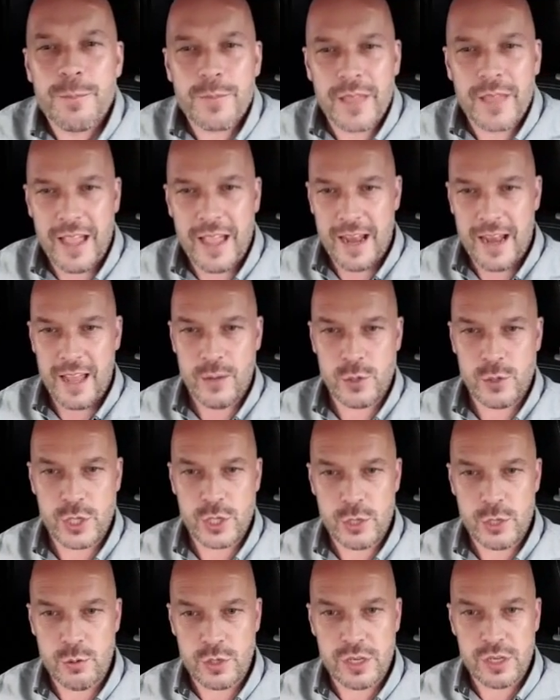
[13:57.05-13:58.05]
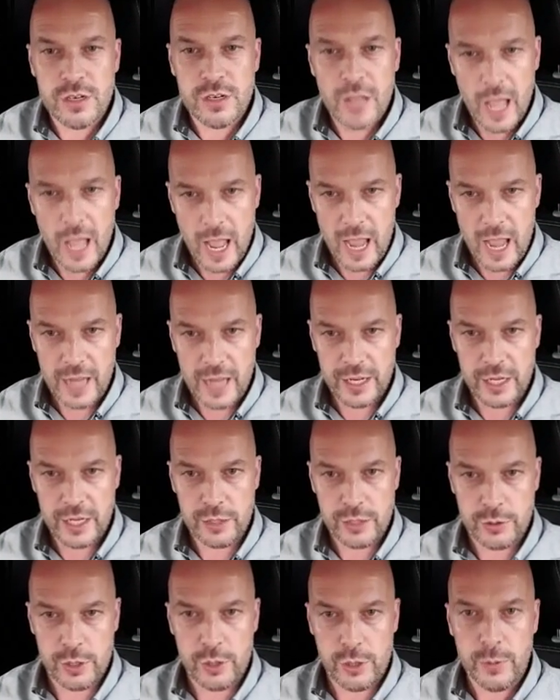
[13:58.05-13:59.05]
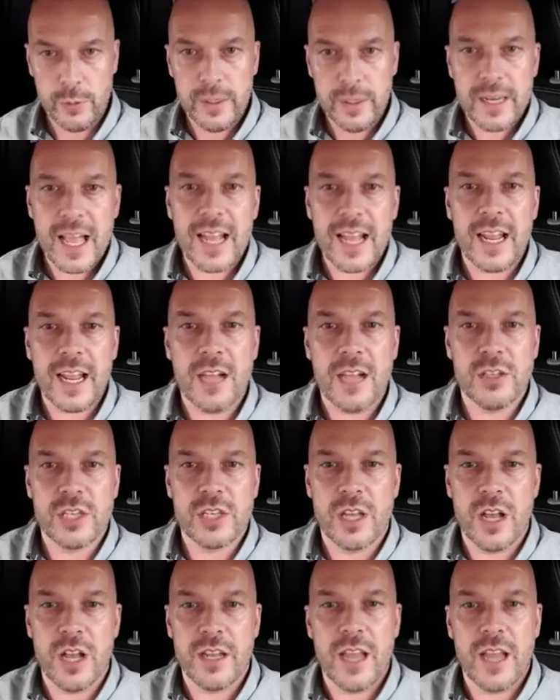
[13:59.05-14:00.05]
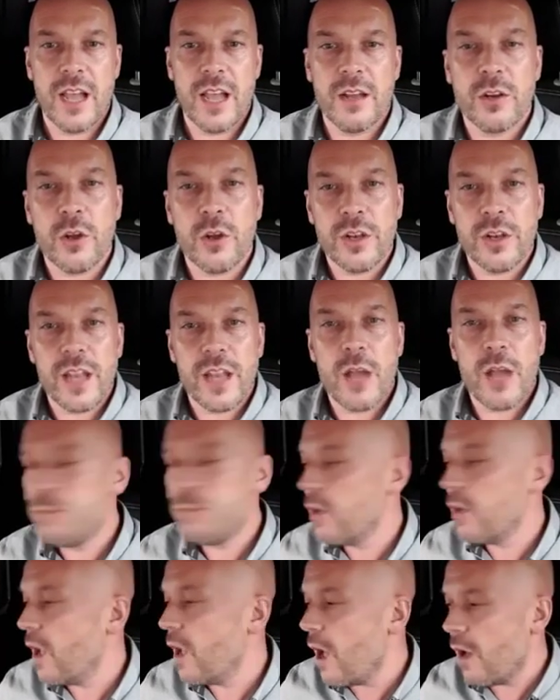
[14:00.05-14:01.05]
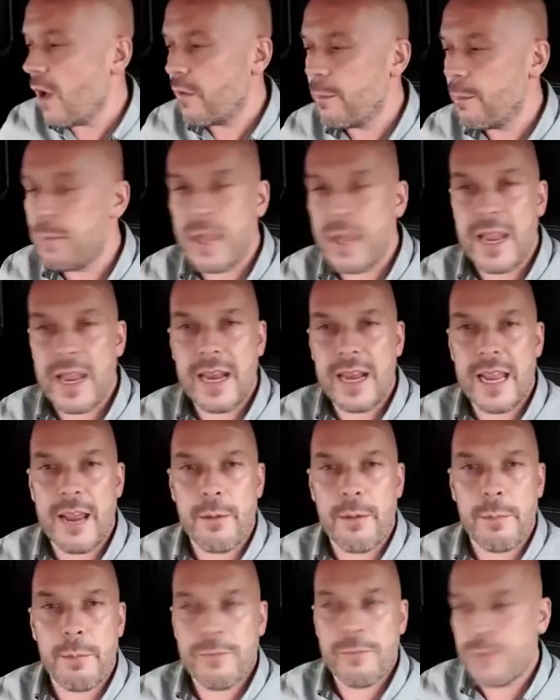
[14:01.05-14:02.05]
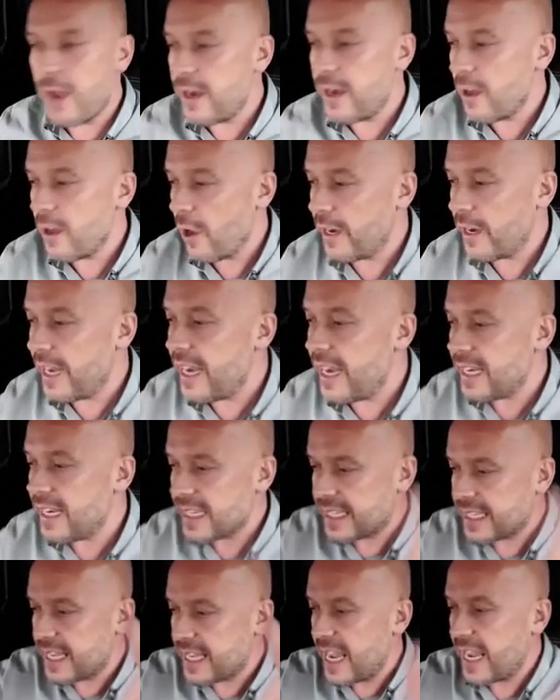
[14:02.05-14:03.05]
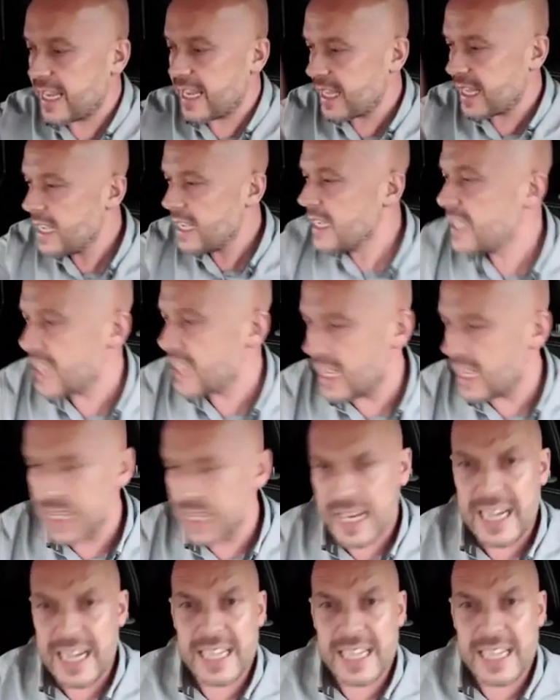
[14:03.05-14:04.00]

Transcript: Hello, Susan. How you doing? Hey, Tanya. Got no R&B in here, I'm afraid. I need a sick. I need a